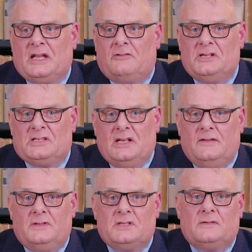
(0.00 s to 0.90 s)
Henry
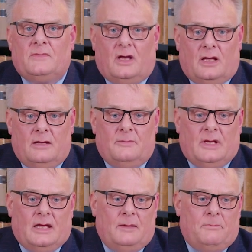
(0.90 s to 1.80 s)
Stevens. I'm
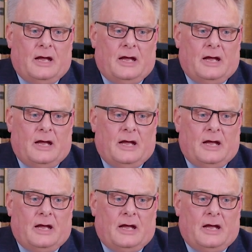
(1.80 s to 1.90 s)
a